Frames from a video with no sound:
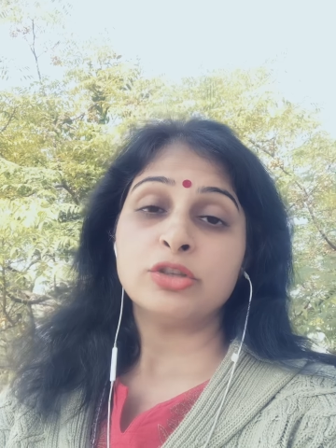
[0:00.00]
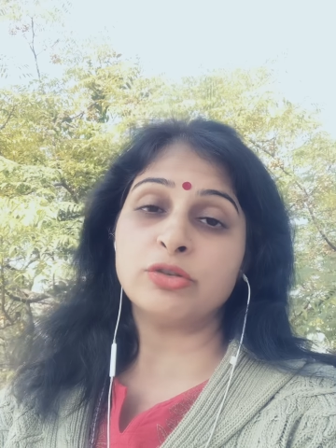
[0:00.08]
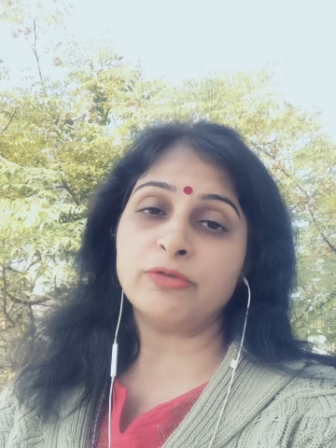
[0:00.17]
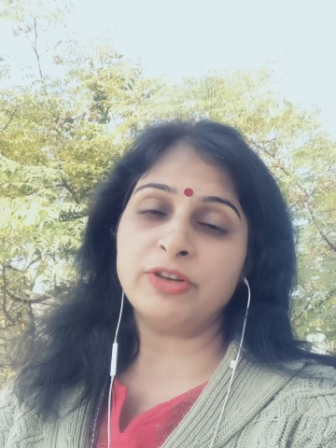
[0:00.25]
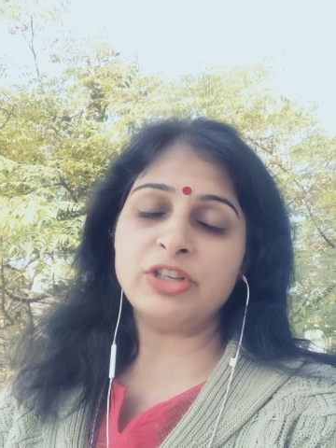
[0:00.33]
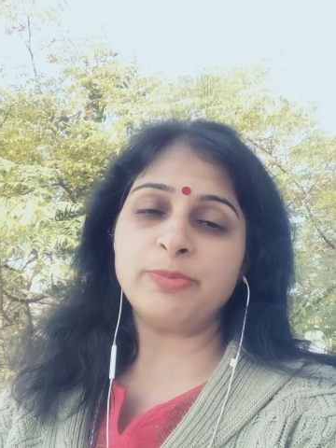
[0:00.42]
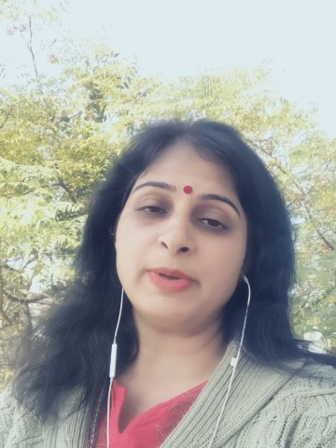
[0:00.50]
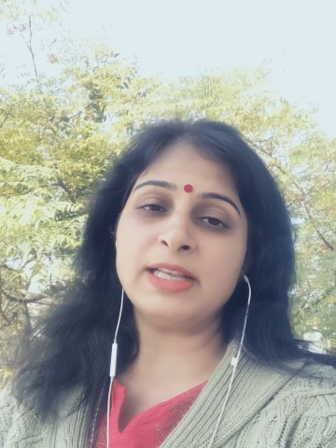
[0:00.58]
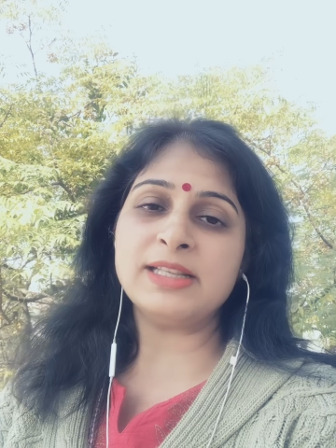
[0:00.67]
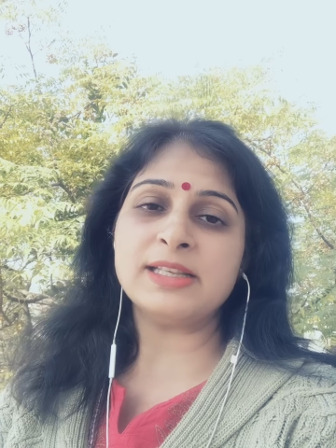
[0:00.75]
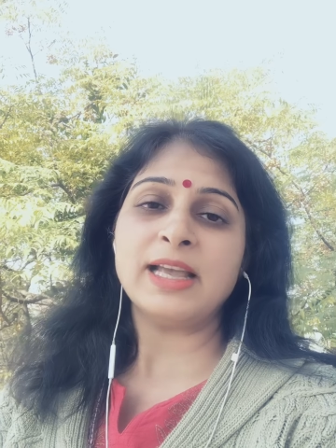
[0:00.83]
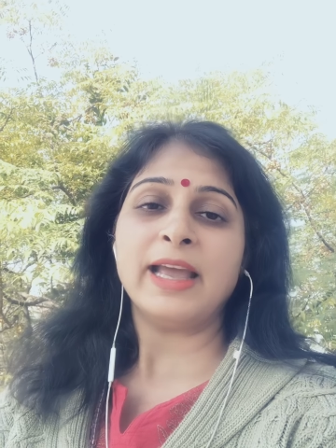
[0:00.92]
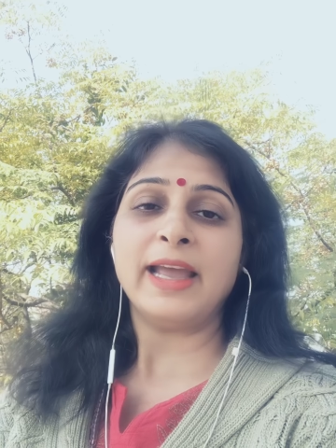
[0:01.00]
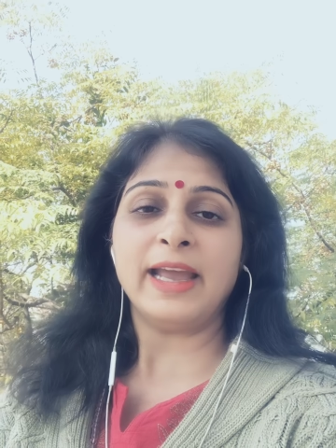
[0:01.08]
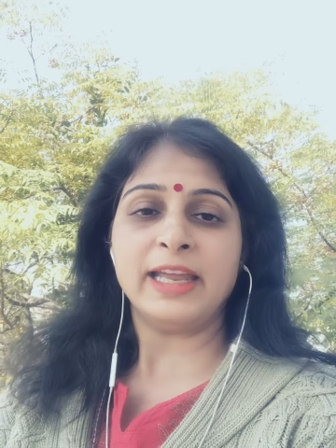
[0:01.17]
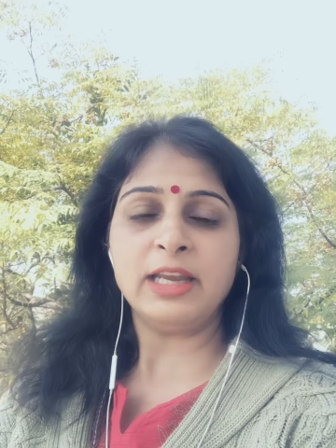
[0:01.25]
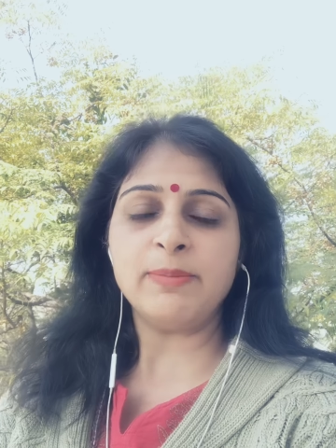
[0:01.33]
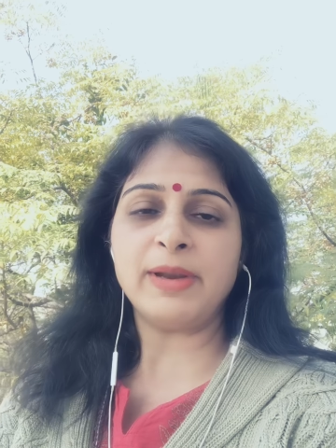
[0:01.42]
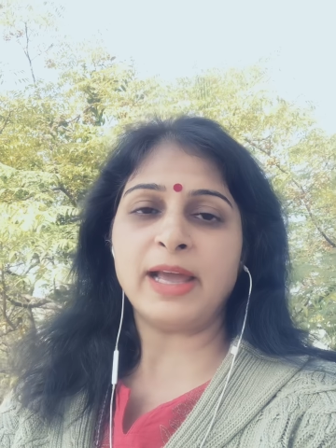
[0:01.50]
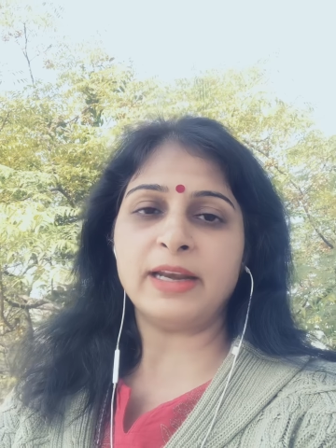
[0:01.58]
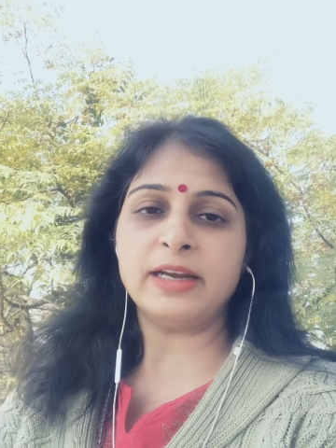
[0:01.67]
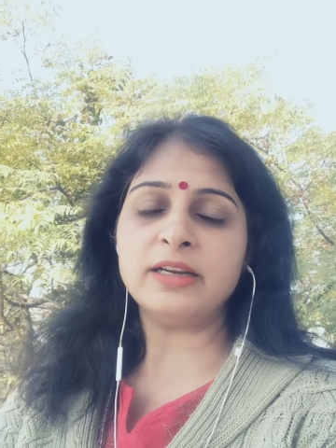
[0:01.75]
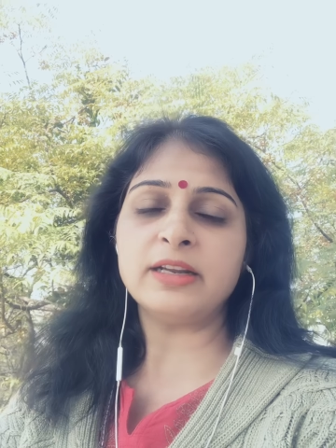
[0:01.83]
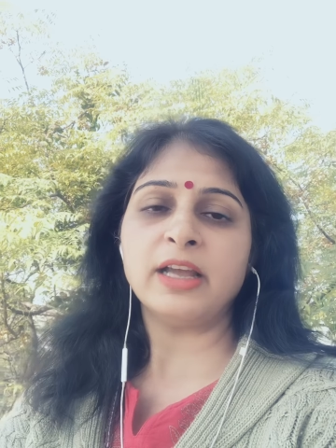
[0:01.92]
So which means any
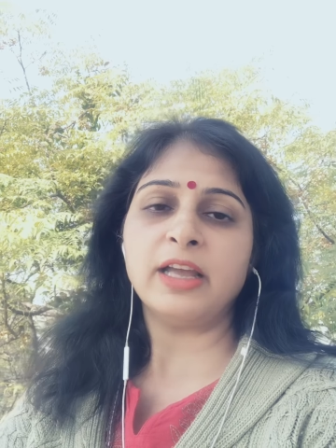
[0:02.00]
planet,